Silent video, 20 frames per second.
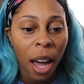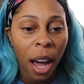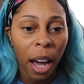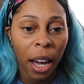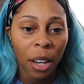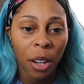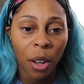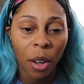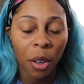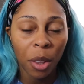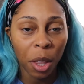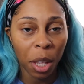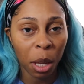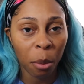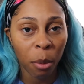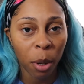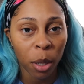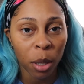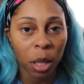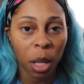I know the
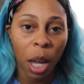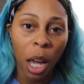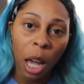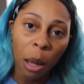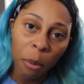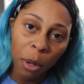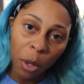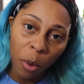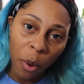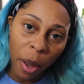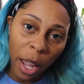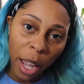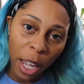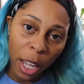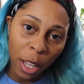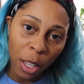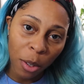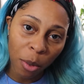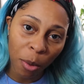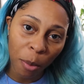most common
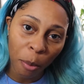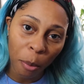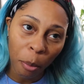way,